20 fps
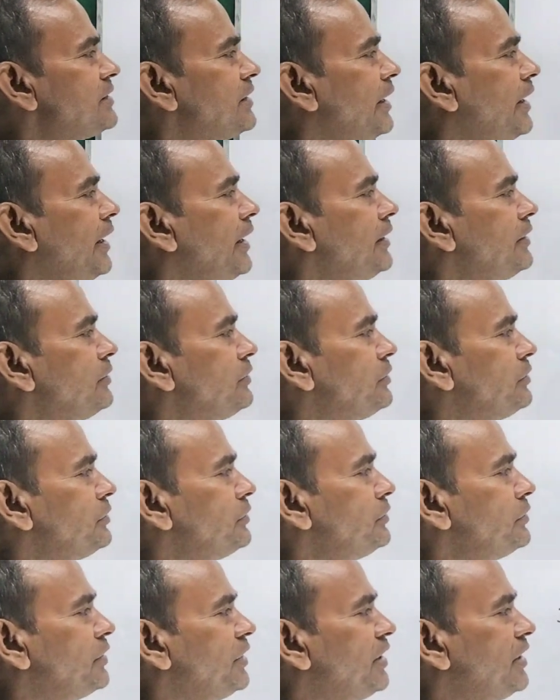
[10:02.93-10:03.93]
said
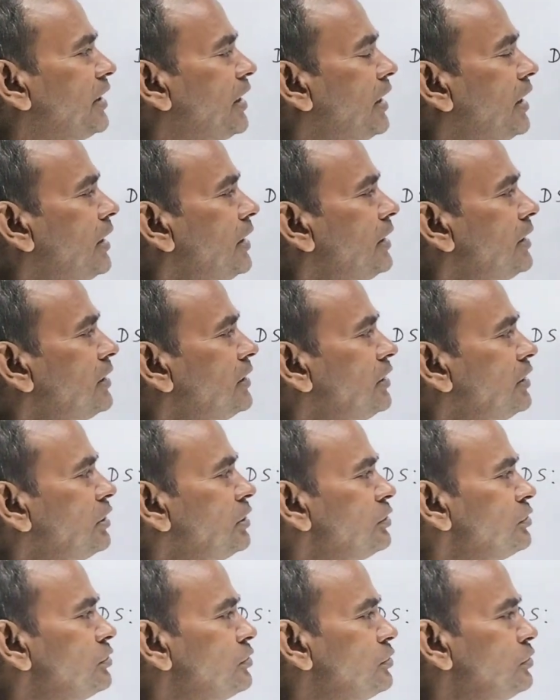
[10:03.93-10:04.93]
to Rina
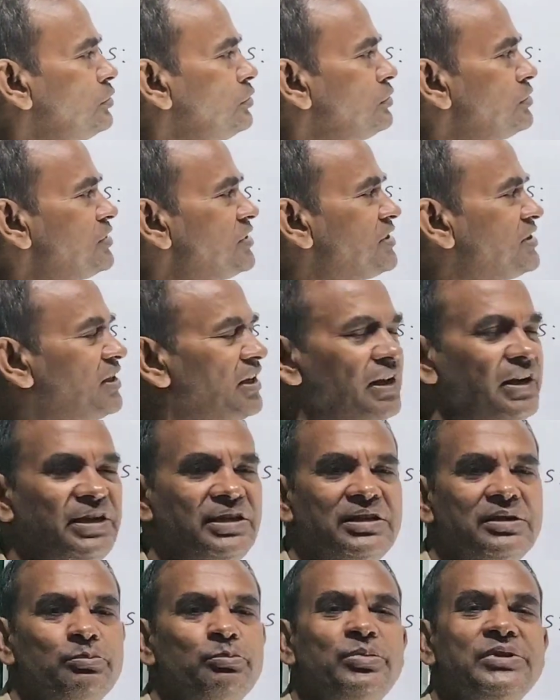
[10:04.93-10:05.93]
to
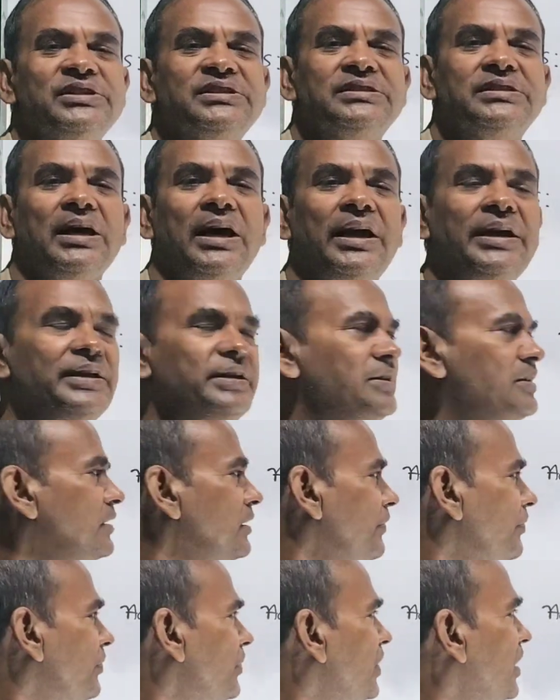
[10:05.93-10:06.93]
sit beside
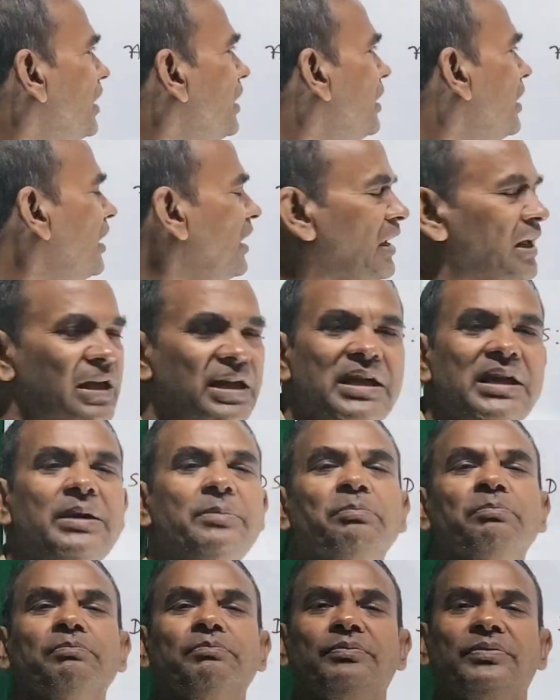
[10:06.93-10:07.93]

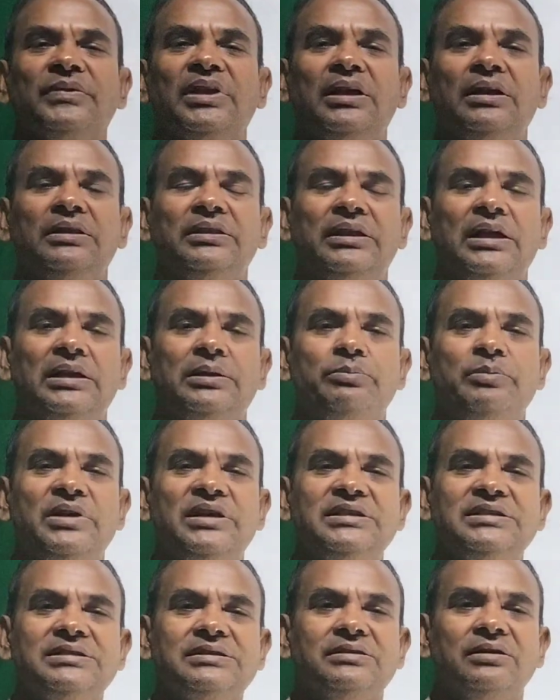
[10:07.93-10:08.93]
him. That
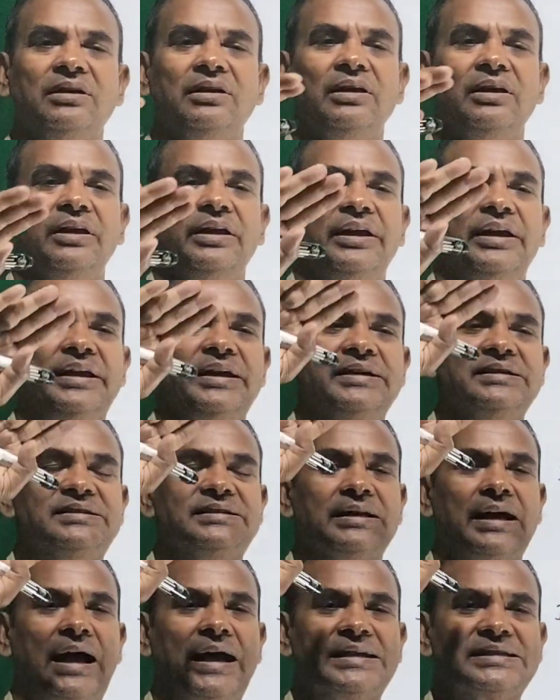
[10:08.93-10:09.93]
means he
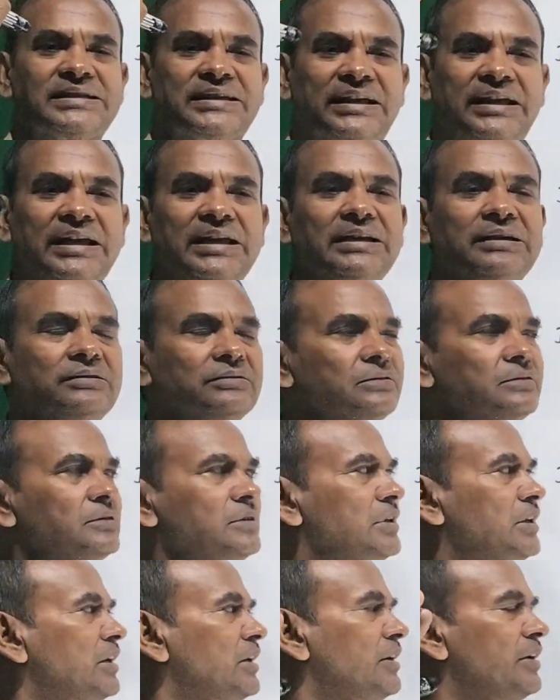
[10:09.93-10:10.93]
is asking
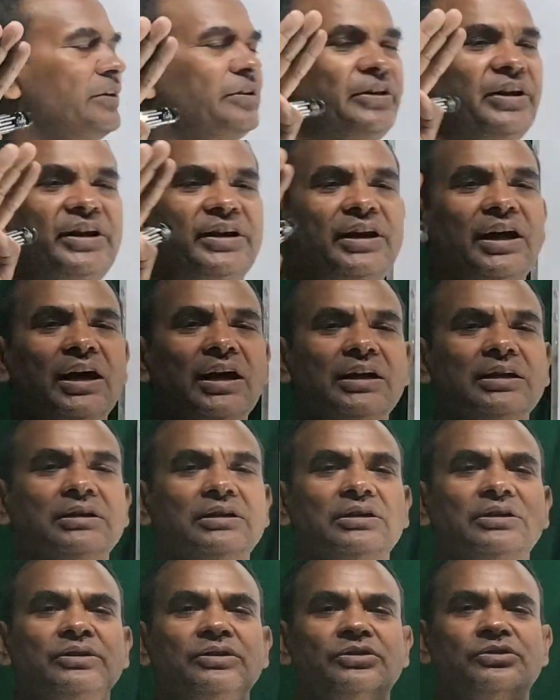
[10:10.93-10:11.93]
Rina
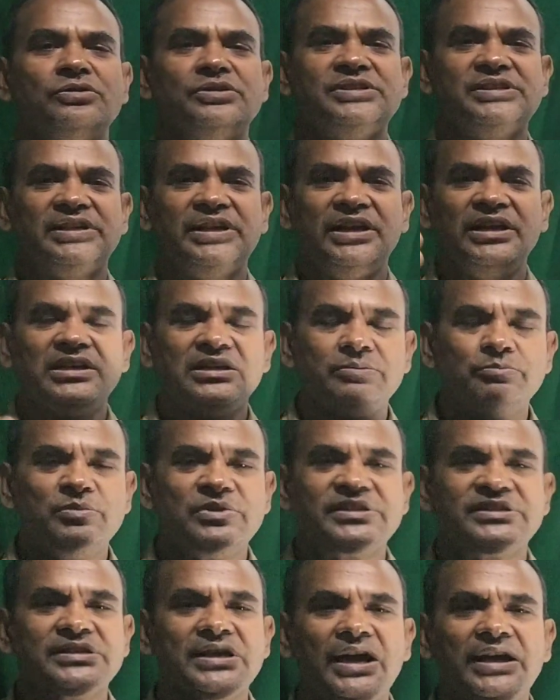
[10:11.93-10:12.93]
to sit
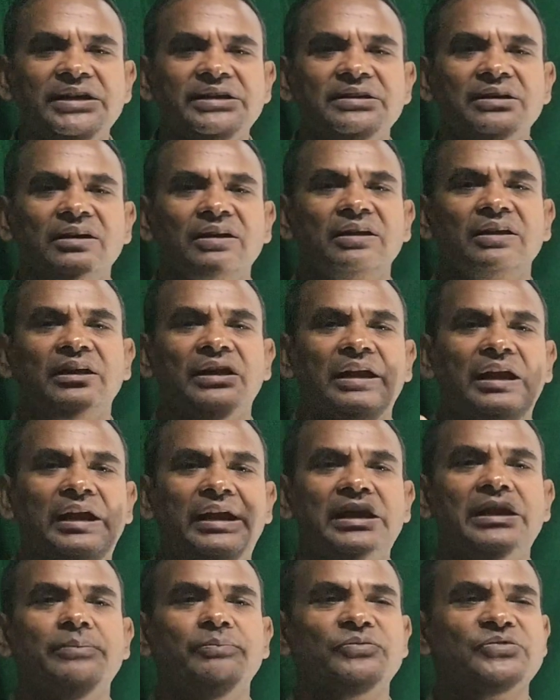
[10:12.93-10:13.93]
beside
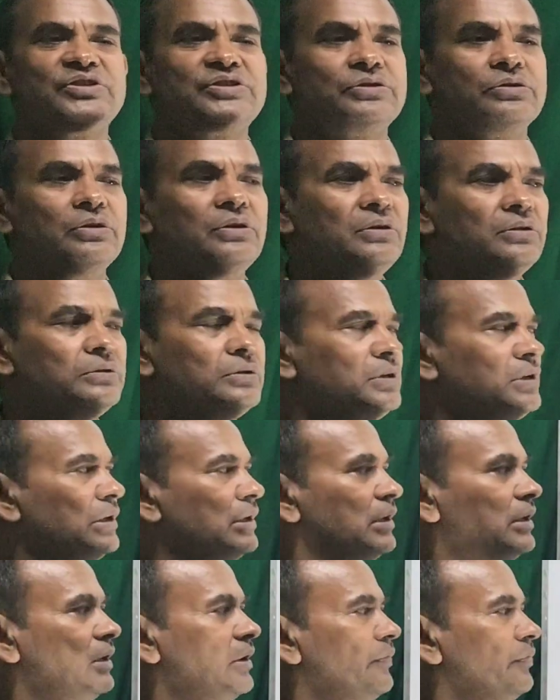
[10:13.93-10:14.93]
him. So
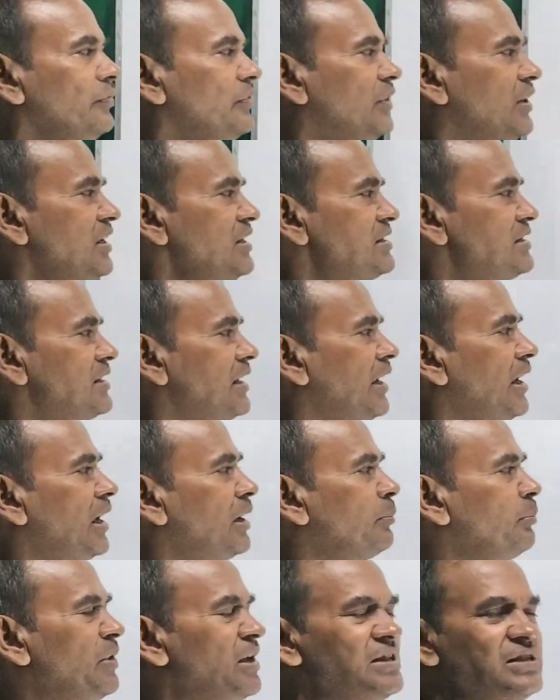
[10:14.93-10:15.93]
this
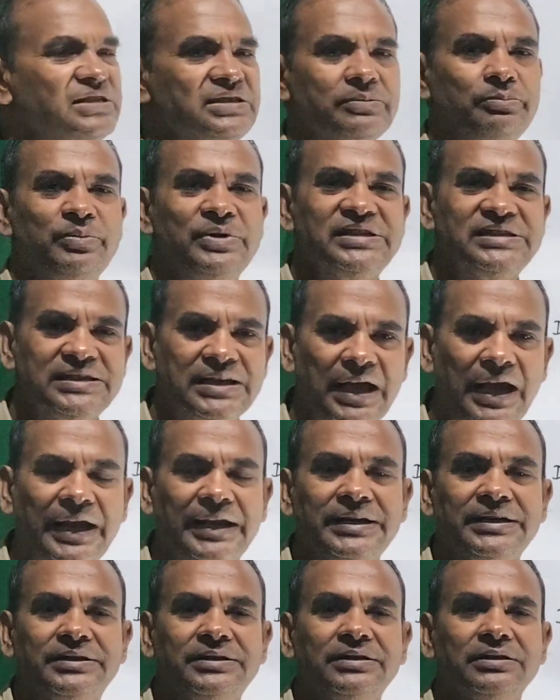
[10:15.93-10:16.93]
here means
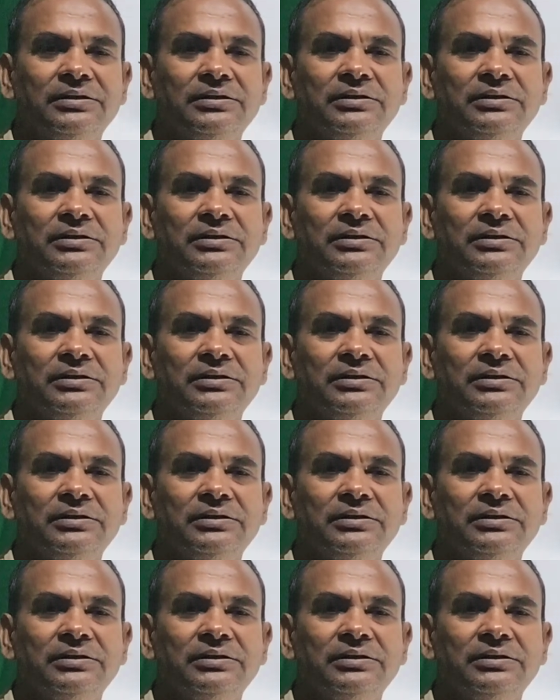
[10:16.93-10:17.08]
beside